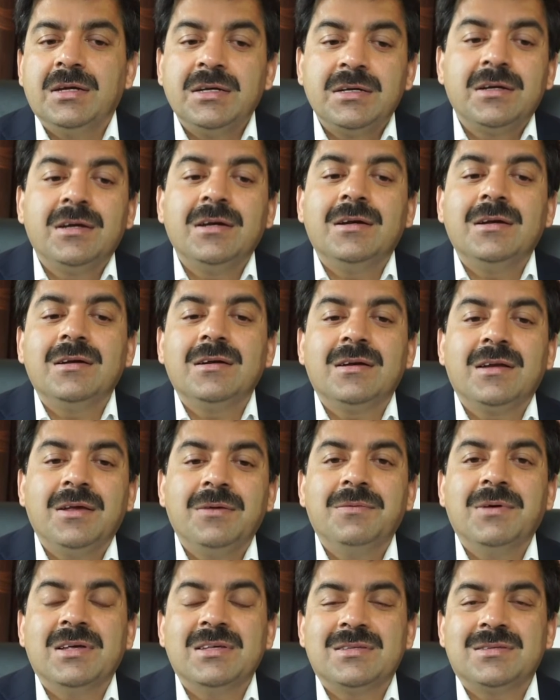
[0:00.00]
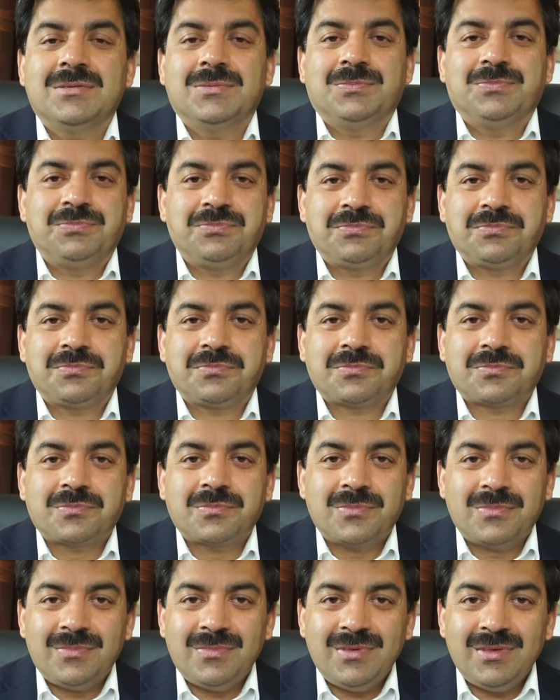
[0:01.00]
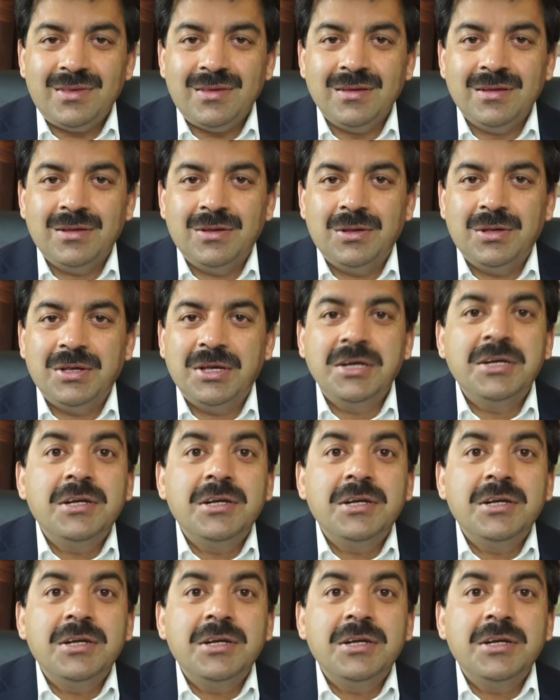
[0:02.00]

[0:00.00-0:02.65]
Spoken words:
didn't give us, it